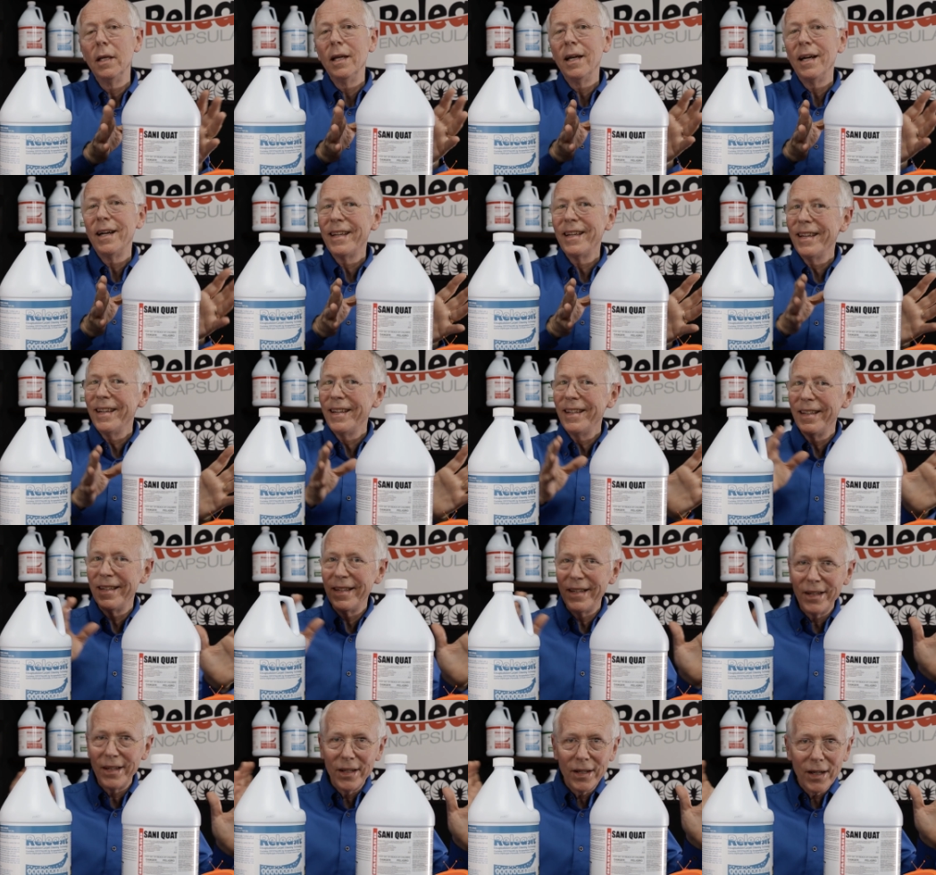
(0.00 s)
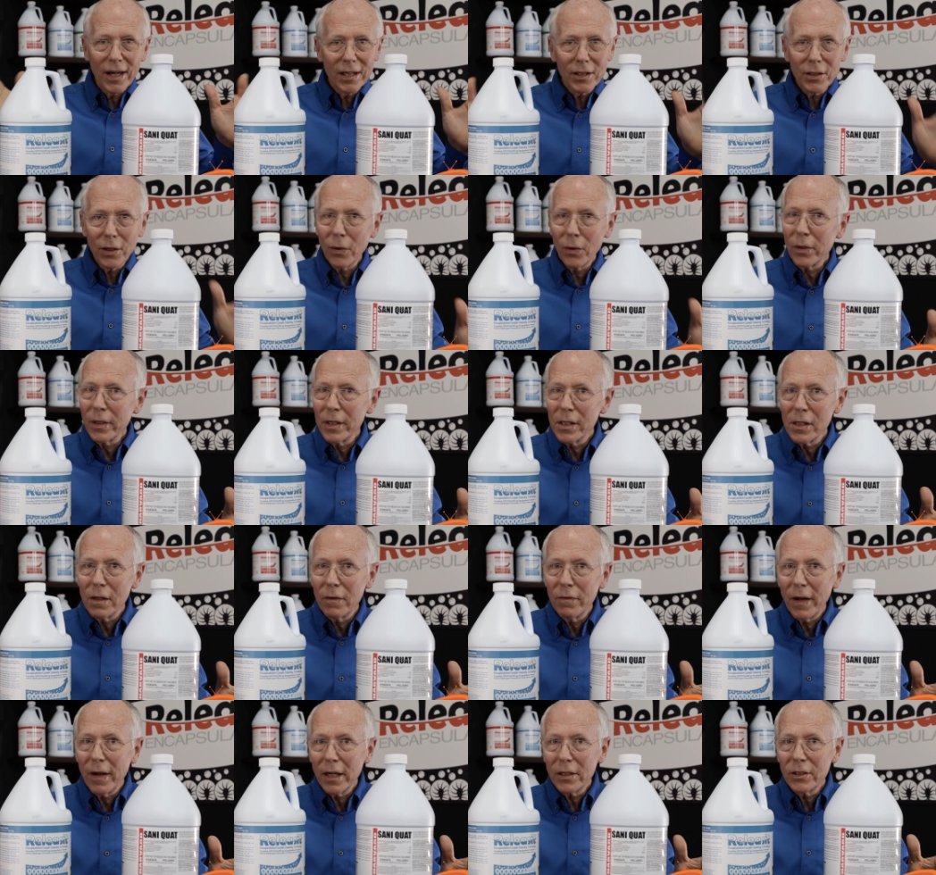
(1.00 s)
Again, not total
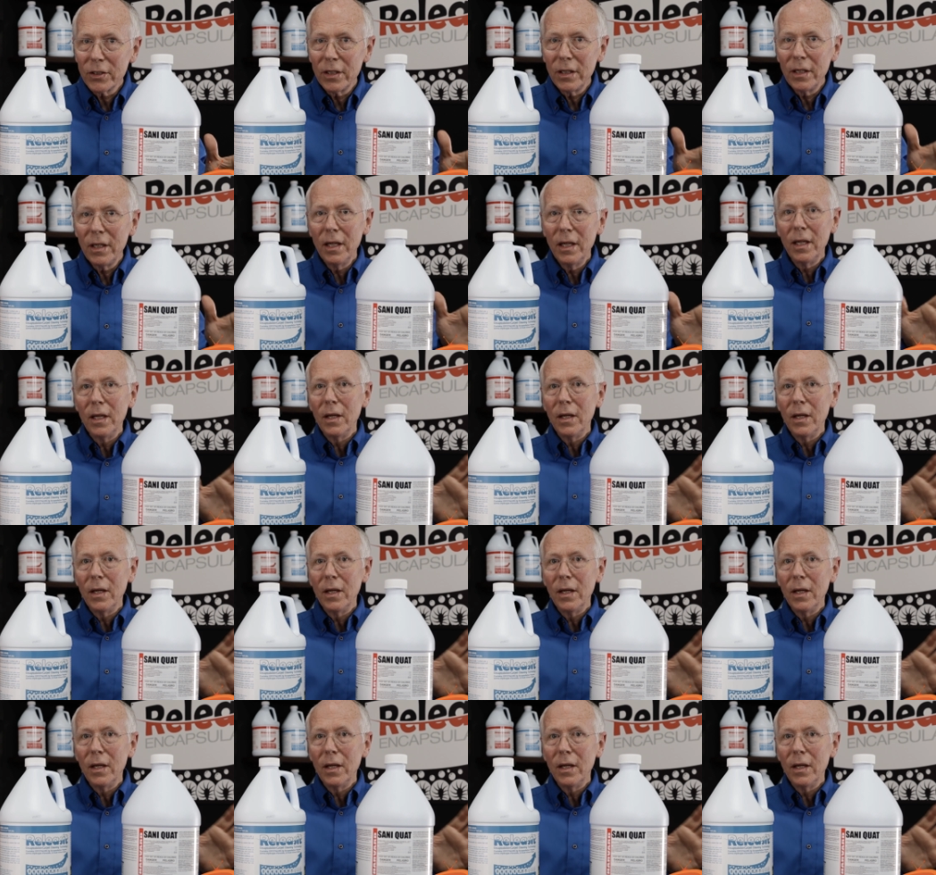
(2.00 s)
disinfection.